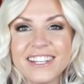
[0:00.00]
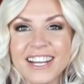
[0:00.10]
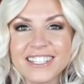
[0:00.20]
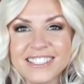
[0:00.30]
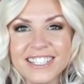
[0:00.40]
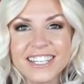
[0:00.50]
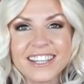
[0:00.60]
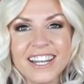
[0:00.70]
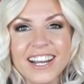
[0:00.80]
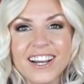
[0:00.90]
The next thing
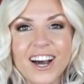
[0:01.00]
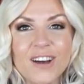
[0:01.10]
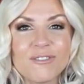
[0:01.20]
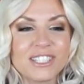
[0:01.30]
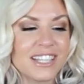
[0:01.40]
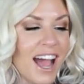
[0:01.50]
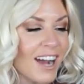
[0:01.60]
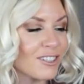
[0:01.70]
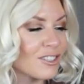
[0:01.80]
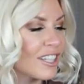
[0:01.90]
that I got was
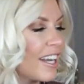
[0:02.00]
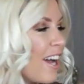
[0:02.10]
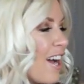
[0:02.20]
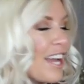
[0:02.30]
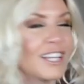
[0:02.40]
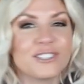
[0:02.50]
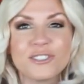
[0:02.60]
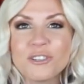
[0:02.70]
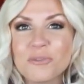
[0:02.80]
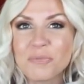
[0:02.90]
actually a
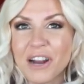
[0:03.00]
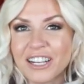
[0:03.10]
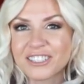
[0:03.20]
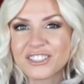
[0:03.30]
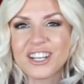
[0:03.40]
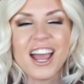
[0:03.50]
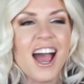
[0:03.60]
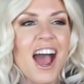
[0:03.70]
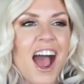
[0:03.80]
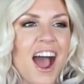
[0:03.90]
toothbrush.
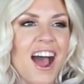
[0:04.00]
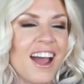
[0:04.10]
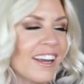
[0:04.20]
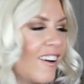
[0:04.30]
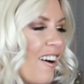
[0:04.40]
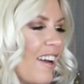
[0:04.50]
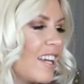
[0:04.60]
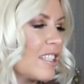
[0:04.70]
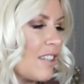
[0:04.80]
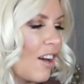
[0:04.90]
I got
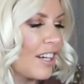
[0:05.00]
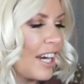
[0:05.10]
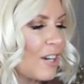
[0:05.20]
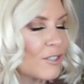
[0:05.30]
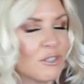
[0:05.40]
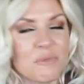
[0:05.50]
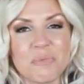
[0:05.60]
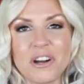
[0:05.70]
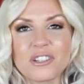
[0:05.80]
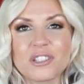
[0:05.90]
a Sonicare
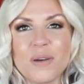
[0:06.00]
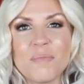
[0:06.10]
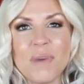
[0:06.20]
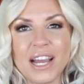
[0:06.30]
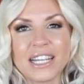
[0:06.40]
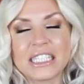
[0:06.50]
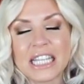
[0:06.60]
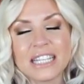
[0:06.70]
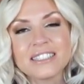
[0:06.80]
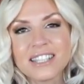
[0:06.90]
toothbrush. My
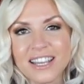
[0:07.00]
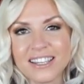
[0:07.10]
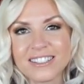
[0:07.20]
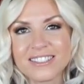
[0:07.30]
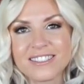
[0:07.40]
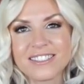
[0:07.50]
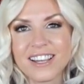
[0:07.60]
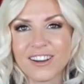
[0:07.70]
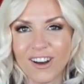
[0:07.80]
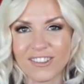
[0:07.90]
dentist
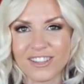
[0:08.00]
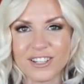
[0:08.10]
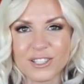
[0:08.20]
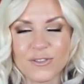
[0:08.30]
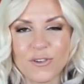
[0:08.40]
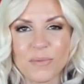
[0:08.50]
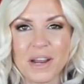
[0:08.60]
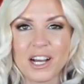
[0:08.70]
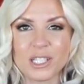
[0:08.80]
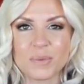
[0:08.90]
got this for my
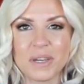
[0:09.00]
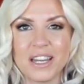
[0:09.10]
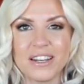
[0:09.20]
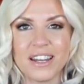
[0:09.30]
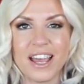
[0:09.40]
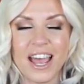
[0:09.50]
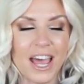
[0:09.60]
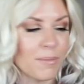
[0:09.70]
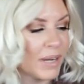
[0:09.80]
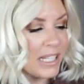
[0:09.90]
husband
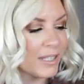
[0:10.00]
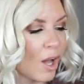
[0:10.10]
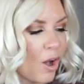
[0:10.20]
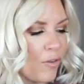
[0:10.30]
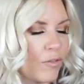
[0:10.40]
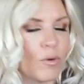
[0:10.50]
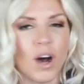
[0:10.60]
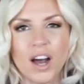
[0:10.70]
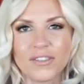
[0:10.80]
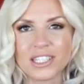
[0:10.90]
and myself, well
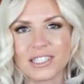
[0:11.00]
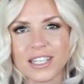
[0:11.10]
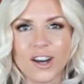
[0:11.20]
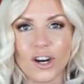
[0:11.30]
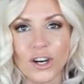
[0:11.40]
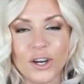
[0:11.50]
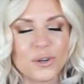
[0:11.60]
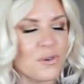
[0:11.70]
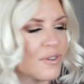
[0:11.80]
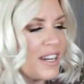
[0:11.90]
obviously our
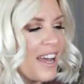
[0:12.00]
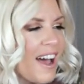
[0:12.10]
own.